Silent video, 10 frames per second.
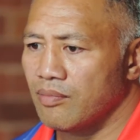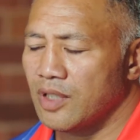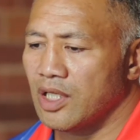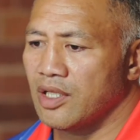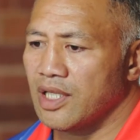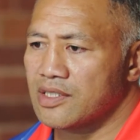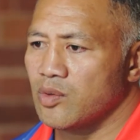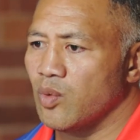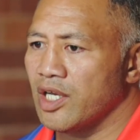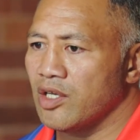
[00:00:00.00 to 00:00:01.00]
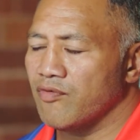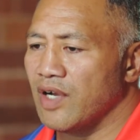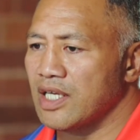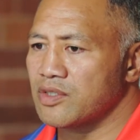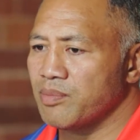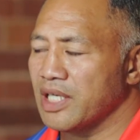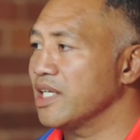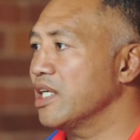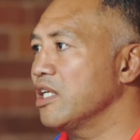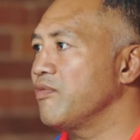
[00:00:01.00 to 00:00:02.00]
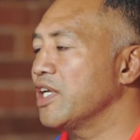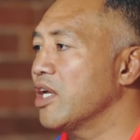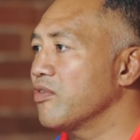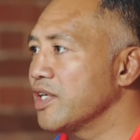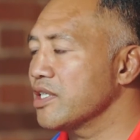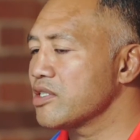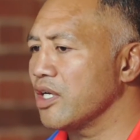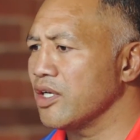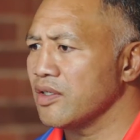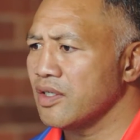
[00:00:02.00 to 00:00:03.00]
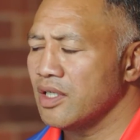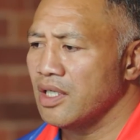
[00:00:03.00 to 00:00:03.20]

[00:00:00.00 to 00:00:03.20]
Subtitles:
you know, that's a way of us making a living out of it. So,